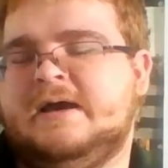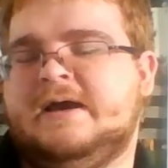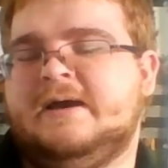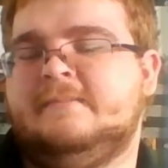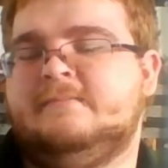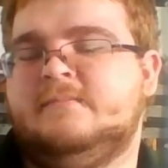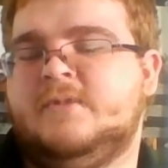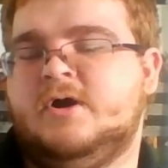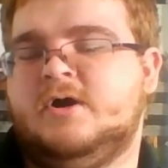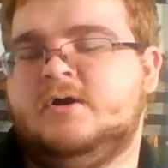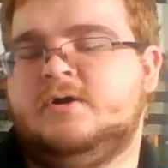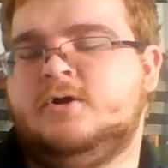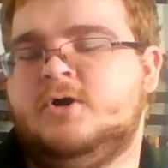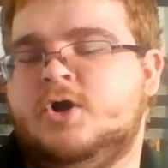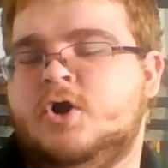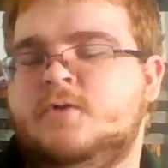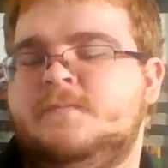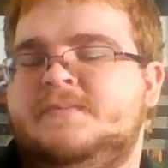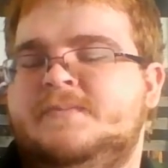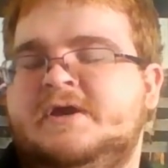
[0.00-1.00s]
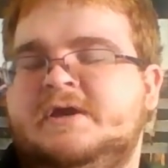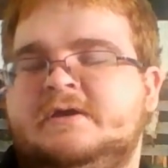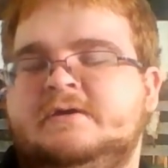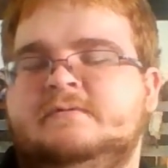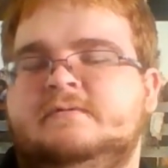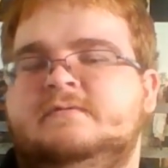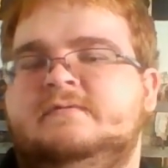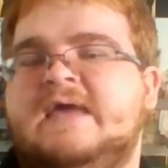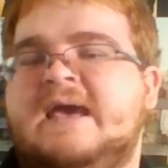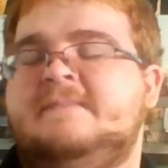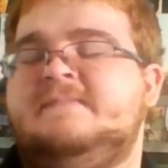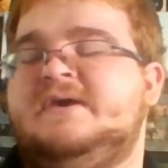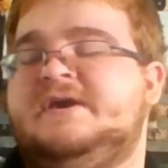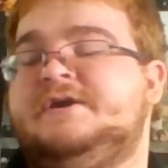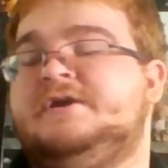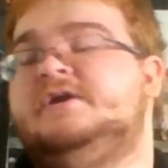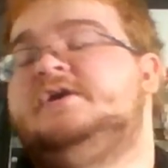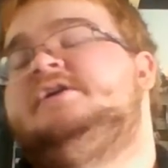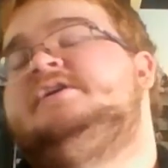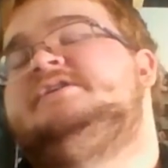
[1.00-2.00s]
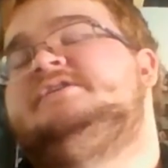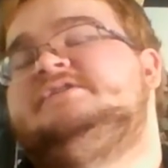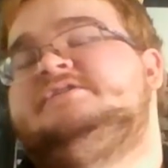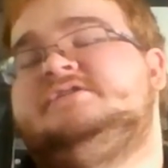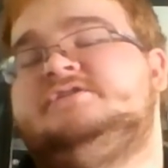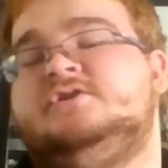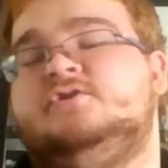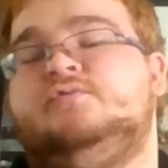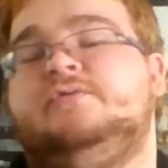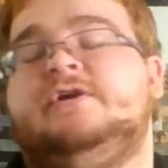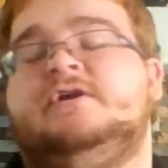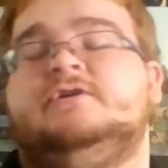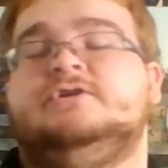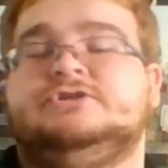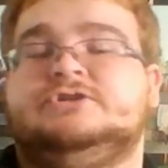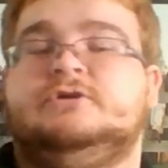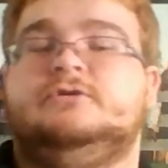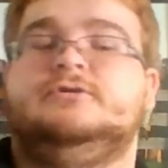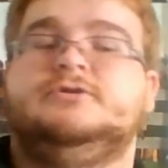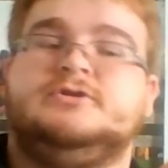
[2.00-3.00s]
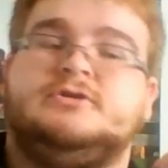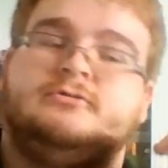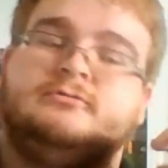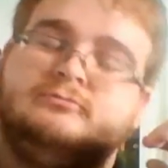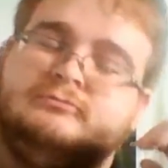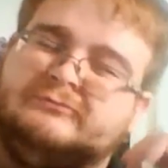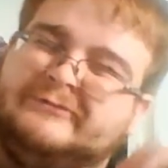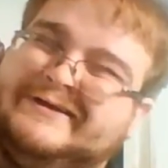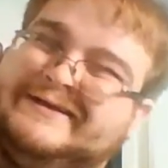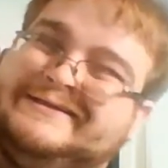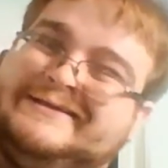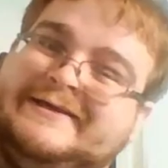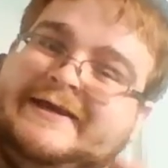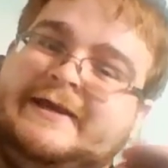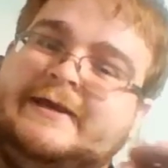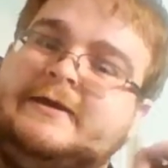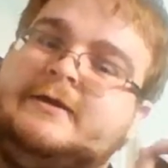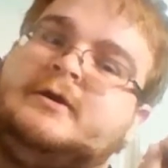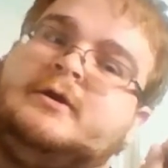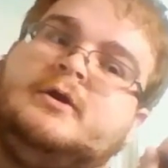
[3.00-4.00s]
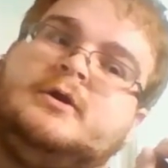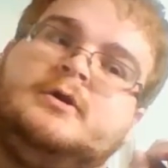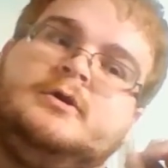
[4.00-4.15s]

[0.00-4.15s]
I'm hoping that because the Winter Soldier really